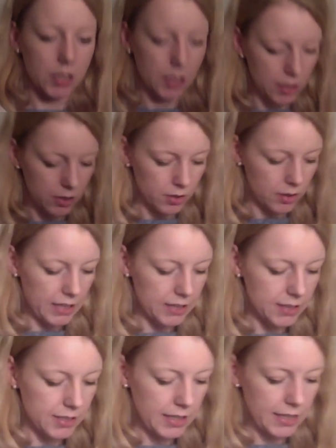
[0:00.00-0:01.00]
And on that
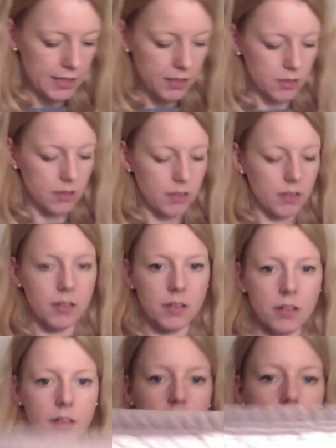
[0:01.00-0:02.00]
side,
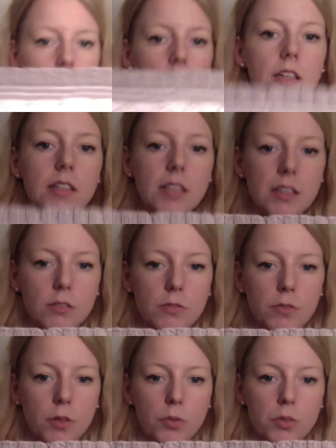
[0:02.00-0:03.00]
it doesn't
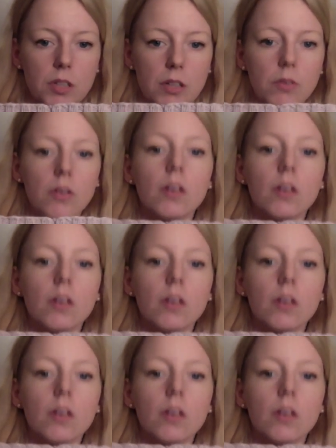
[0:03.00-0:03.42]
fold down.